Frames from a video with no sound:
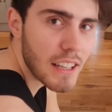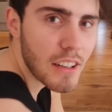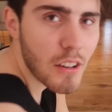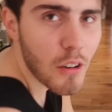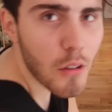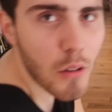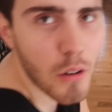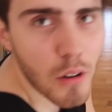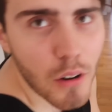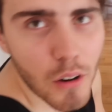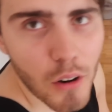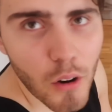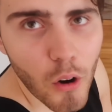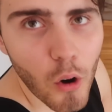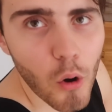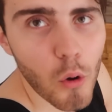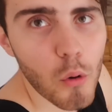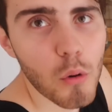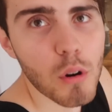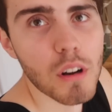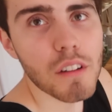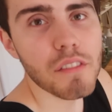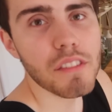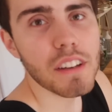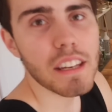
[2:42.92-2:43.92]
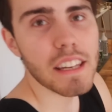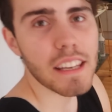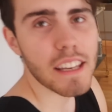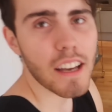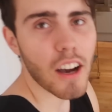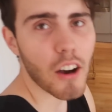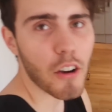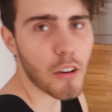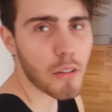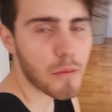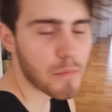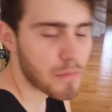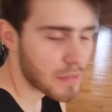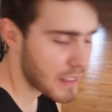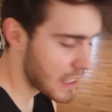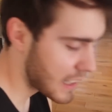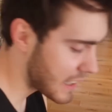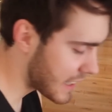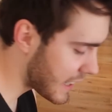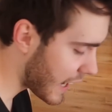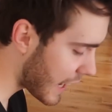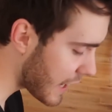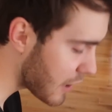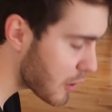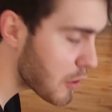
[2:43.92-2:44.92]
my throat. Now we do a little haul video. A
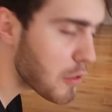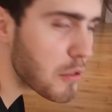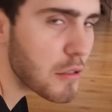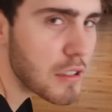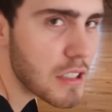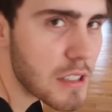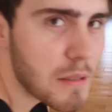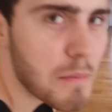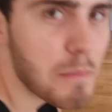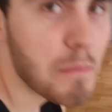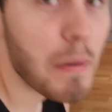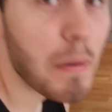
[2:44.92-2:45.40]
Gail's